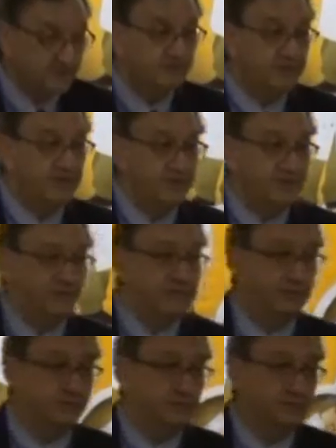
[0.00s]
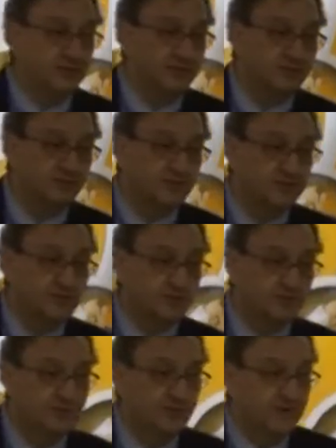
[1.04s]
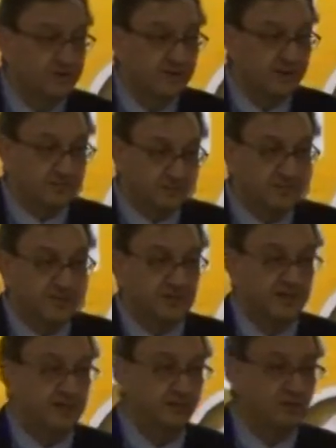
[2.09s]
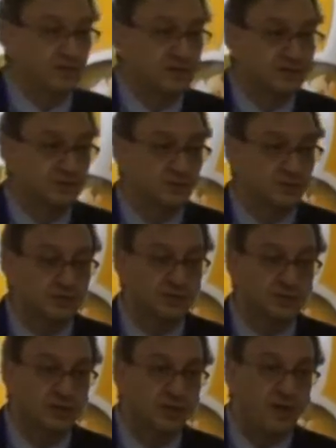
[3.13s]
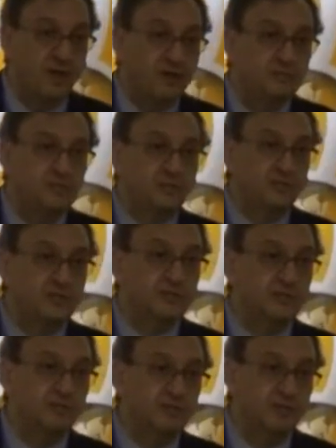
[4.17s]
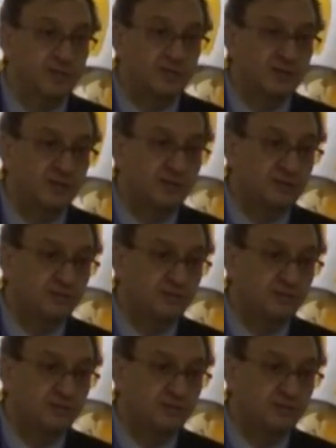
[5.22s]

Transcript: a very difficult to treat infection, and I'm very glad you asked the question, because it